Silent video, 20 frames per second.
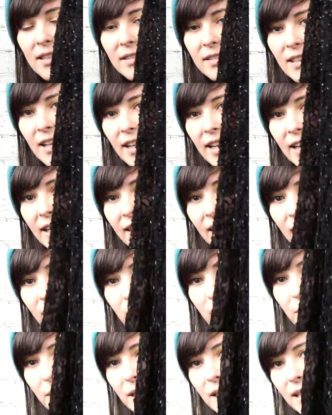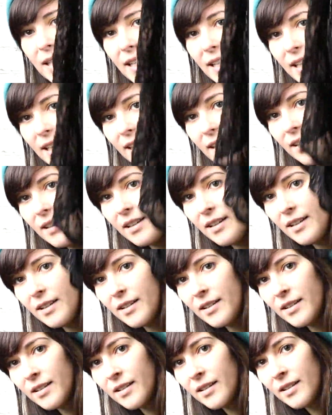like a beaded
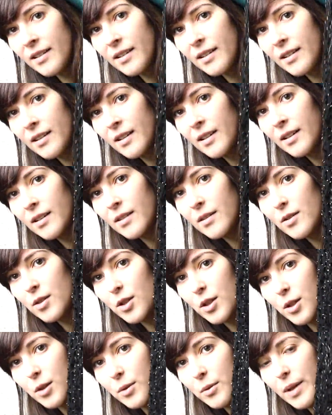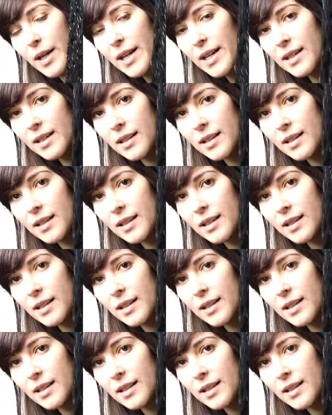tunic